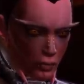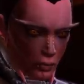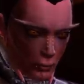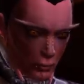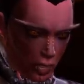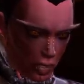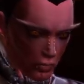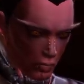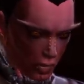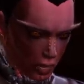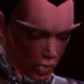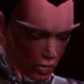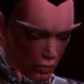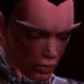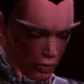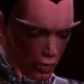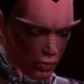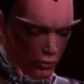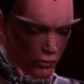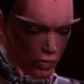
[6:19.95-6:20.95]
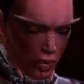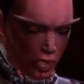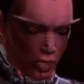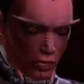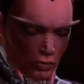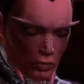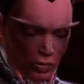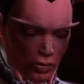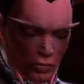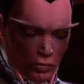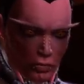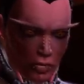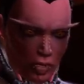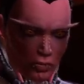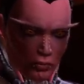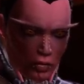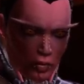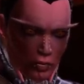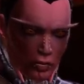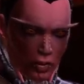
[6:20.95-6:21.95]
small action of taking
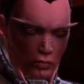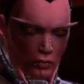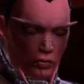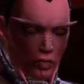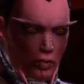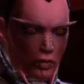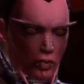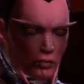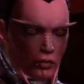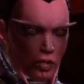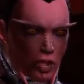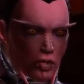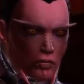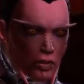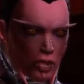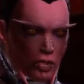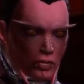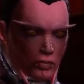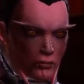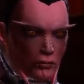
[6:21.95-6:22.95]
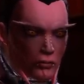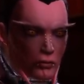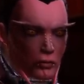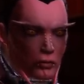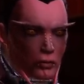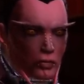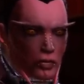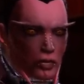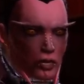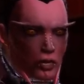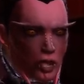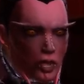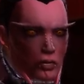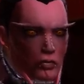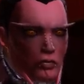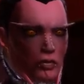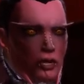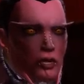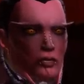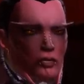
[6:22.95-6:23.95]
gave you control of your life.
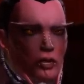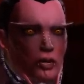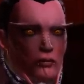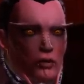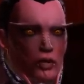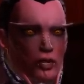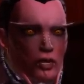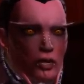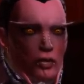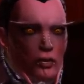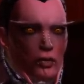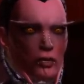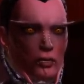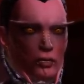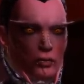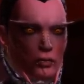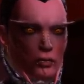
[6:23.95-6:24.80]
That is everything.